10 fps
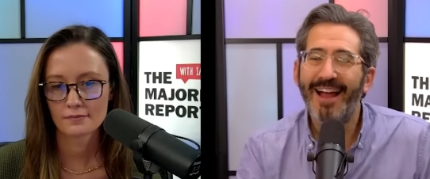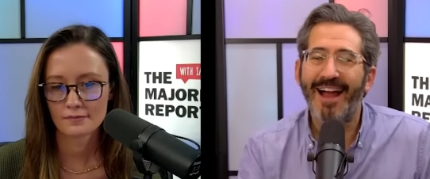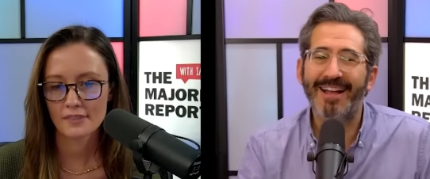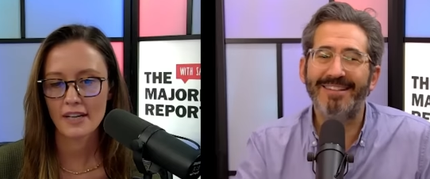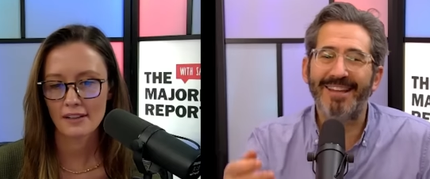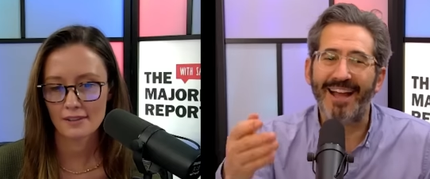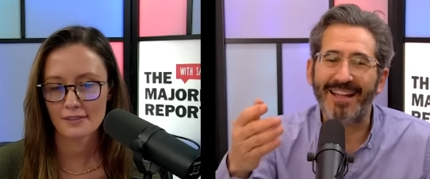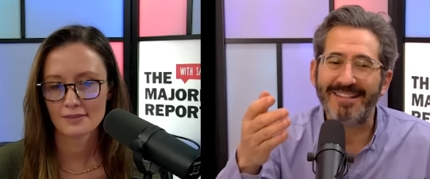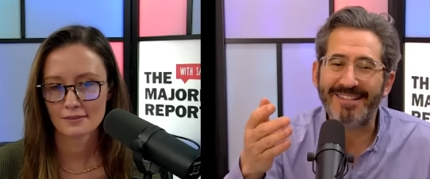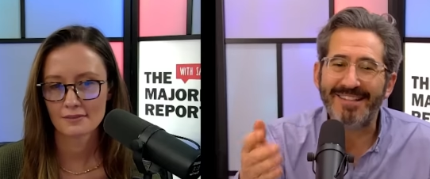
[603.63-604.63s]
Speaker 1: I yeah. can. I
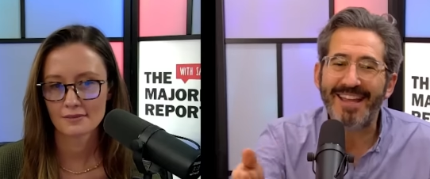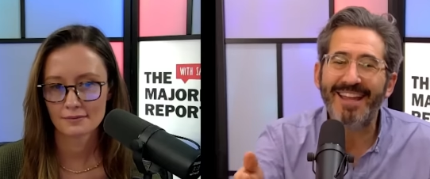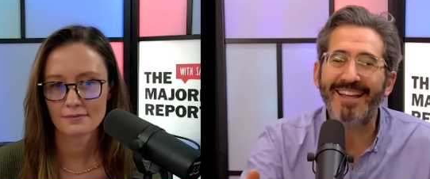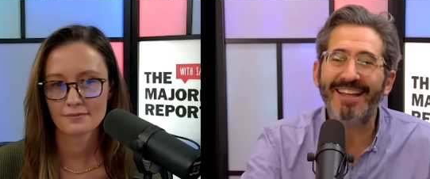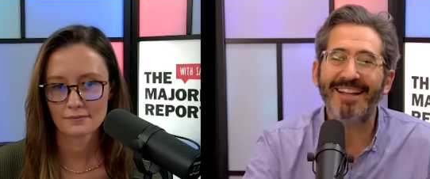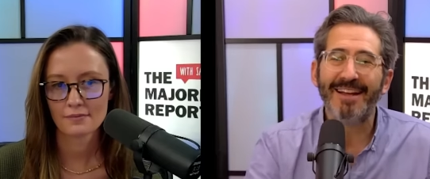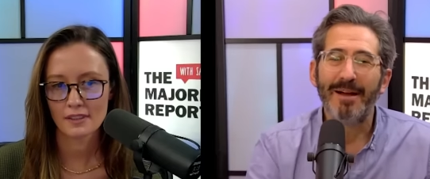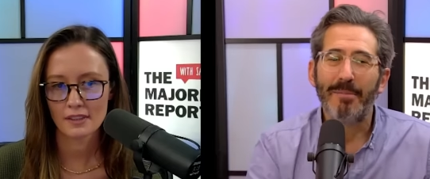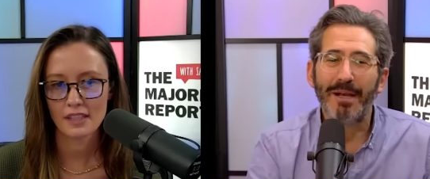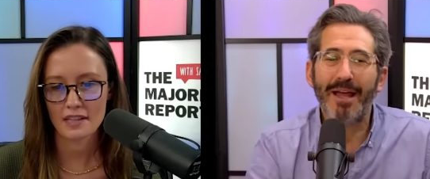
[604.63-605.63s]
can see it.
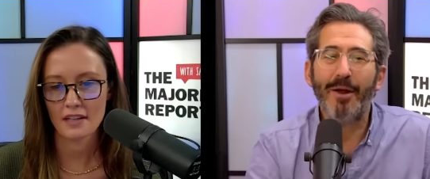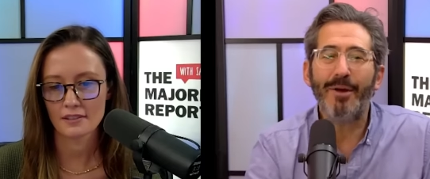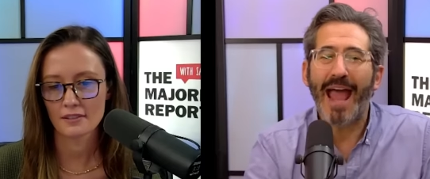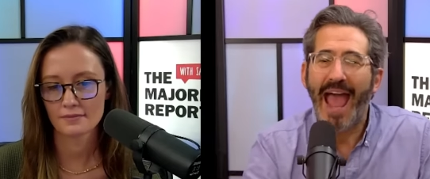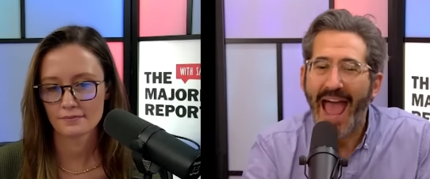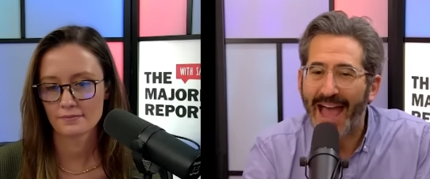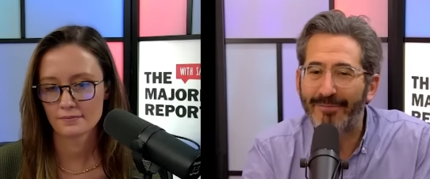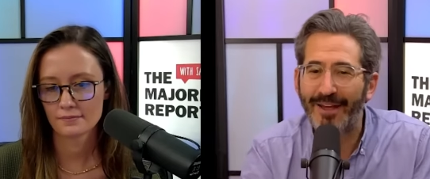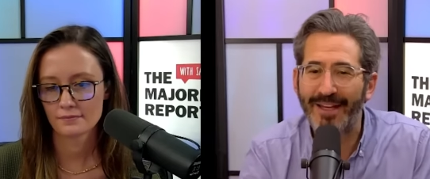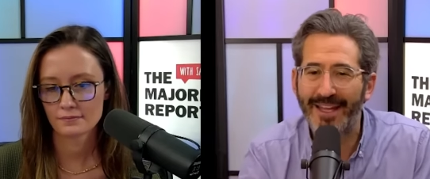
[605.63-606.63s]
Exactly. I don't
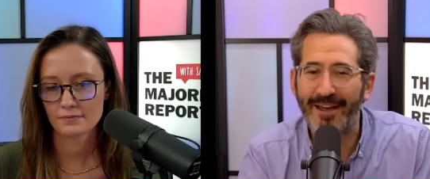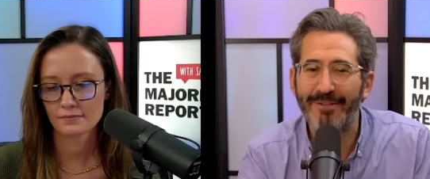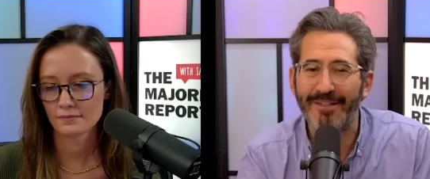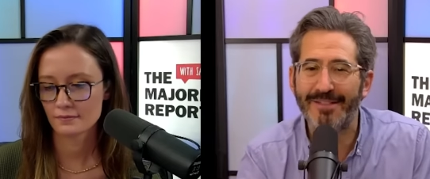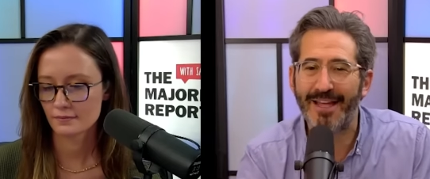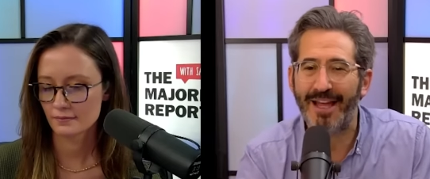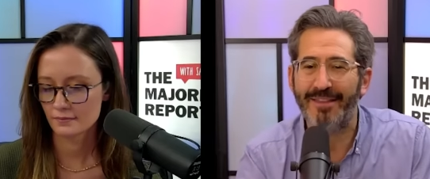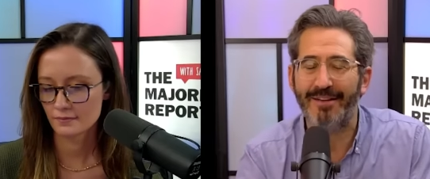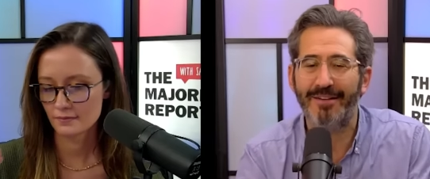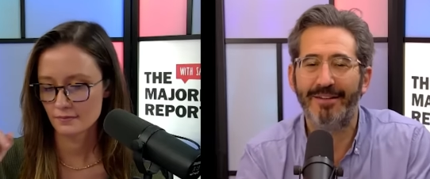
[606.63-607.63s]
have any evidence
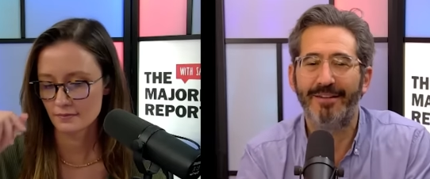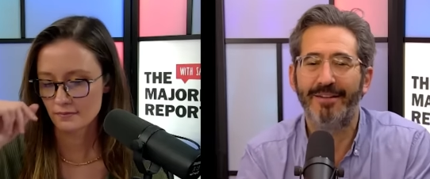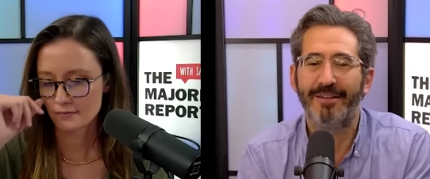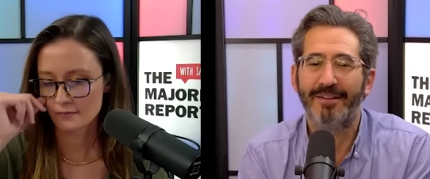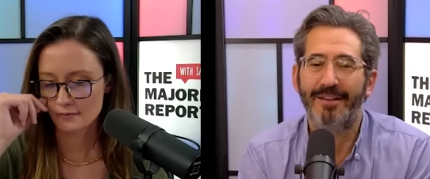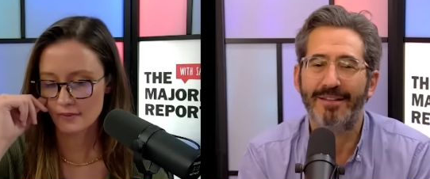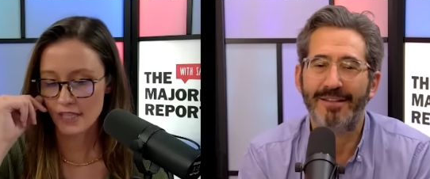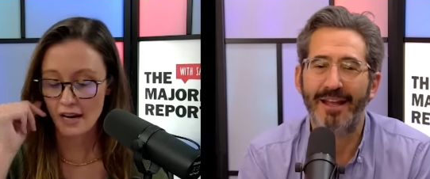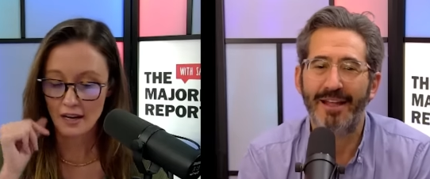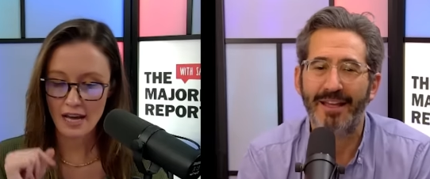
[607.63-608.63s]
either.
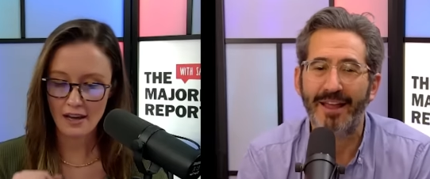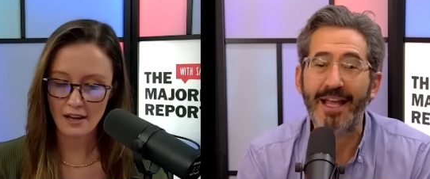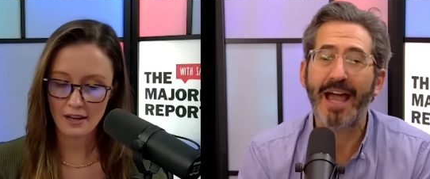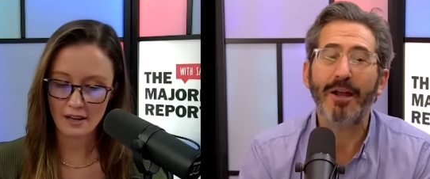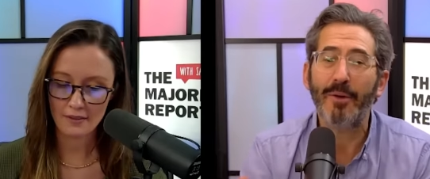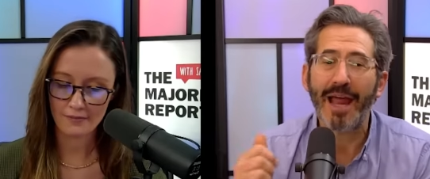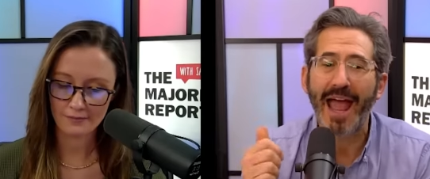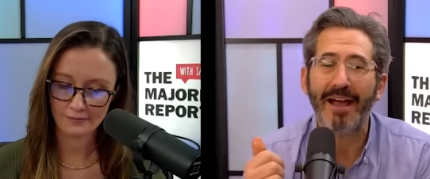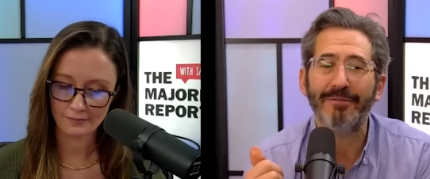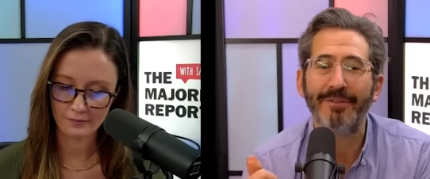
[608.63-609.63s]
Incidentally, yeah. like I don't
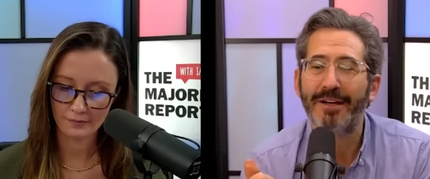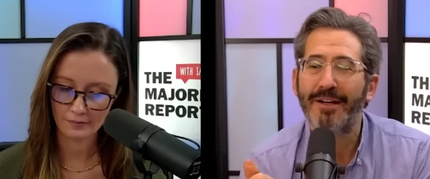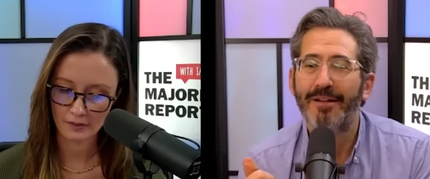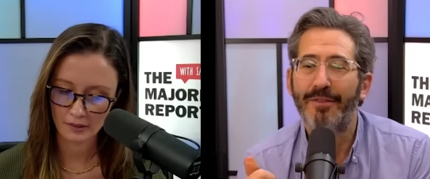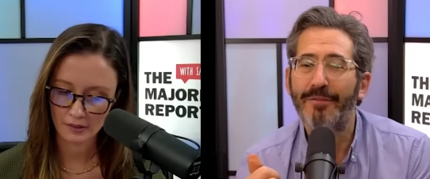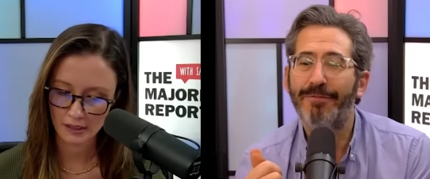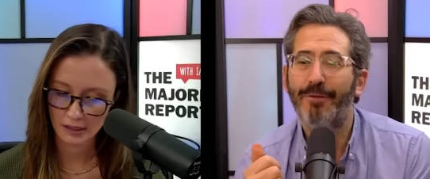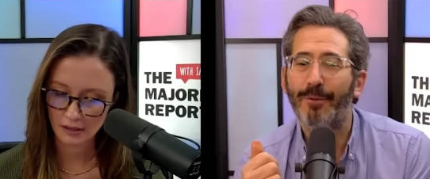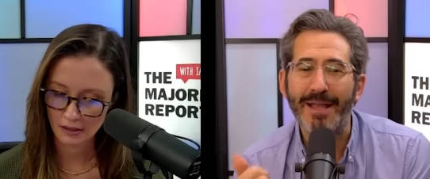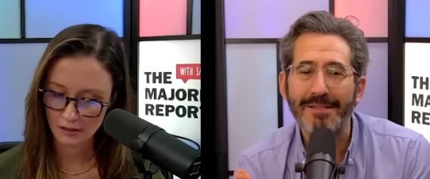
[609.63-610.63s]
have the
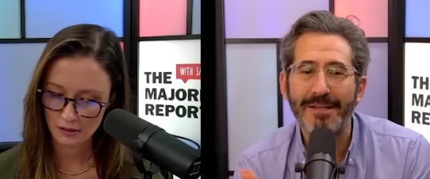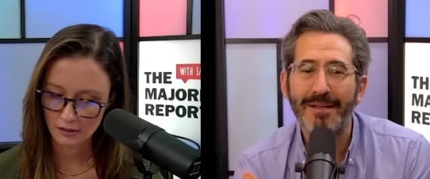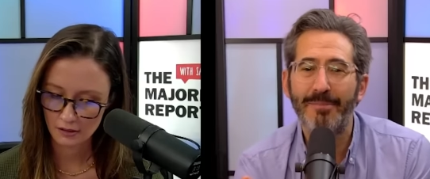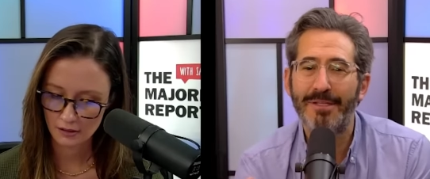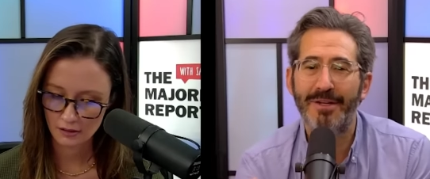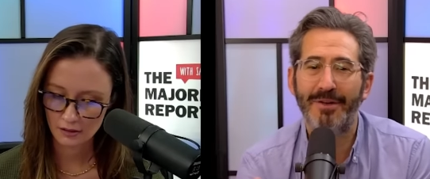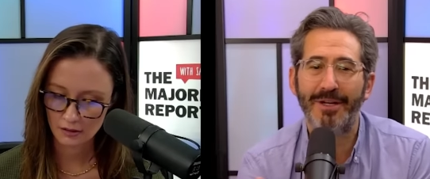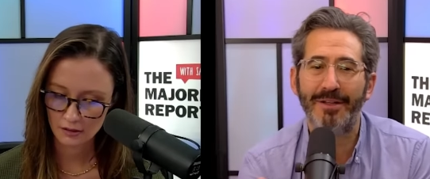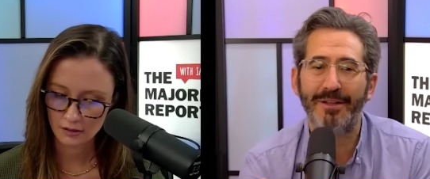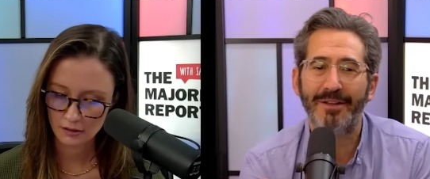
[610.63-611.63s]
forensic
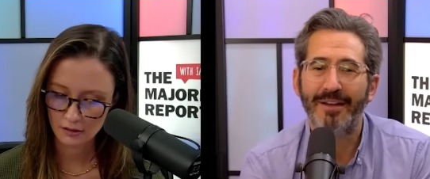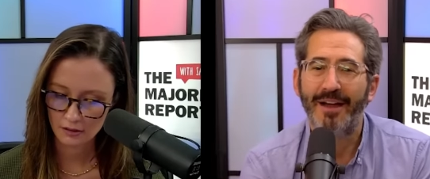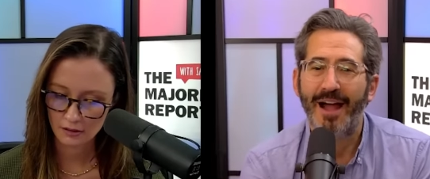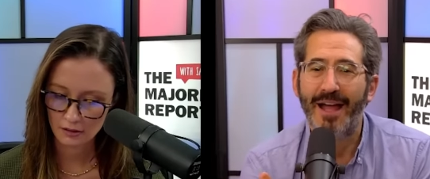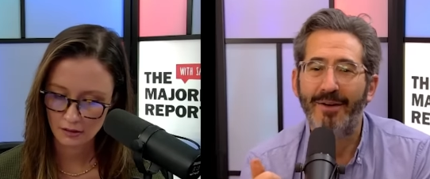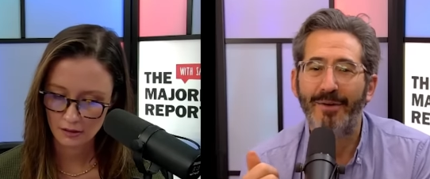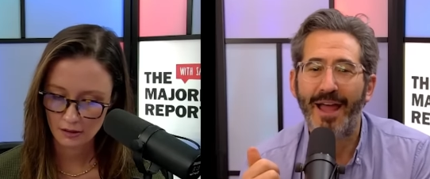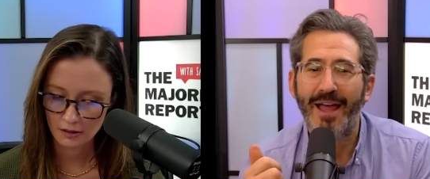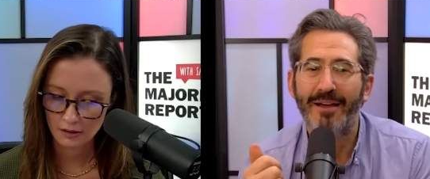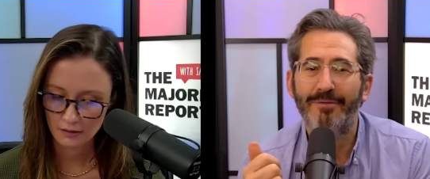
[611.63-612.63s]
material. I don't
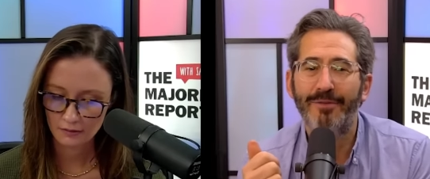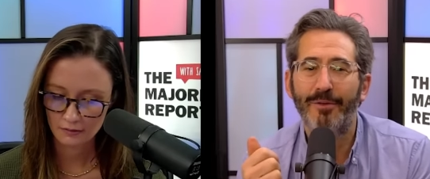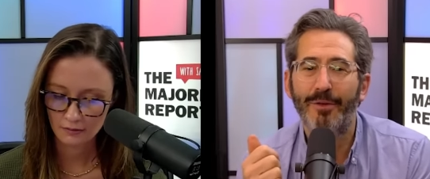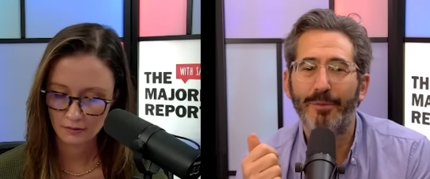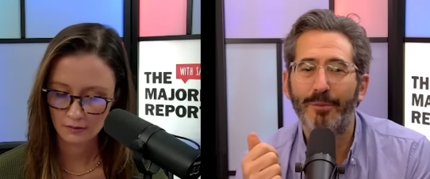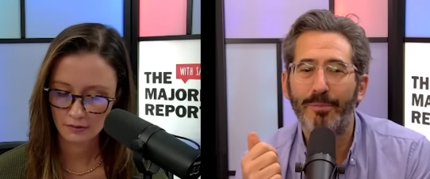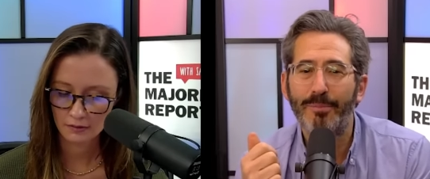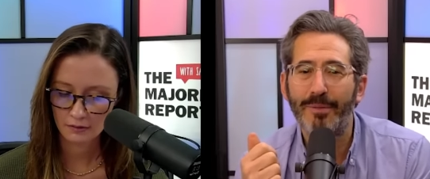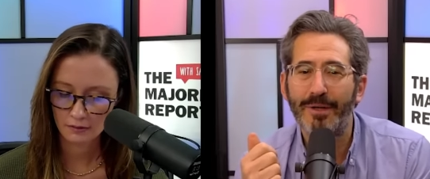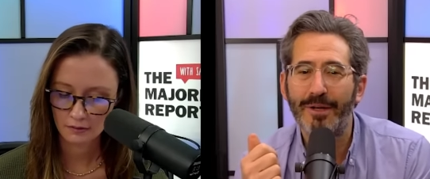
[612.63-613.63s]
have the
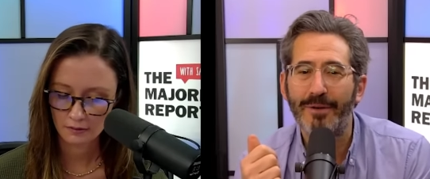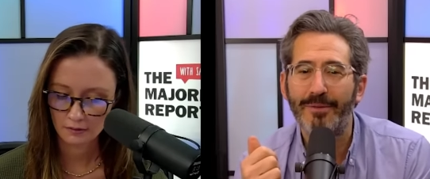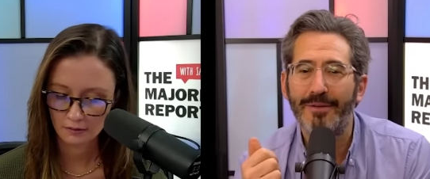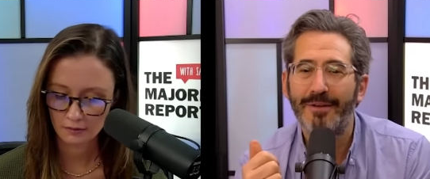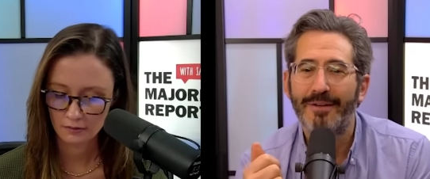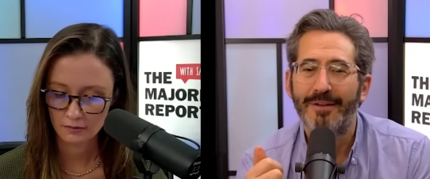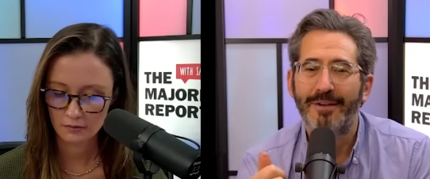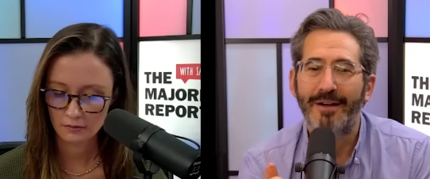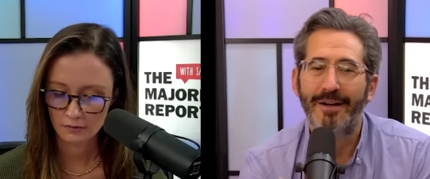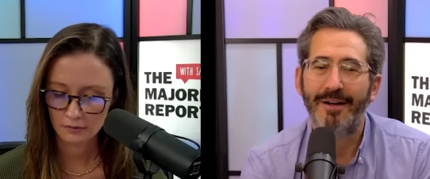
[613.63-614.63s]
you know.
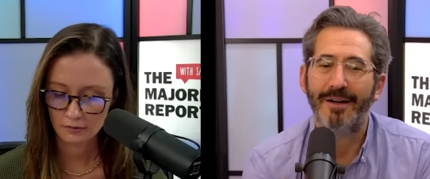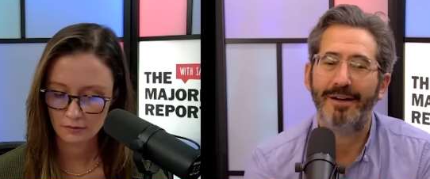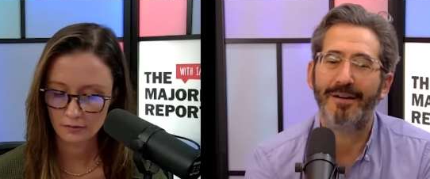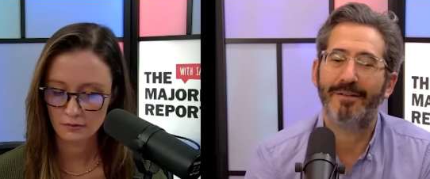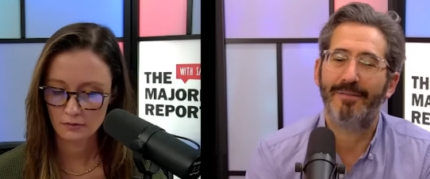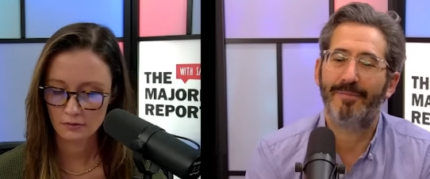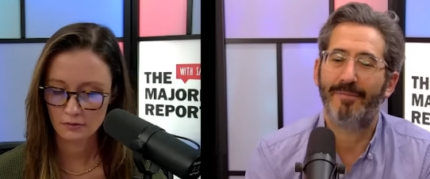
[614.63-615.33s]
Uh,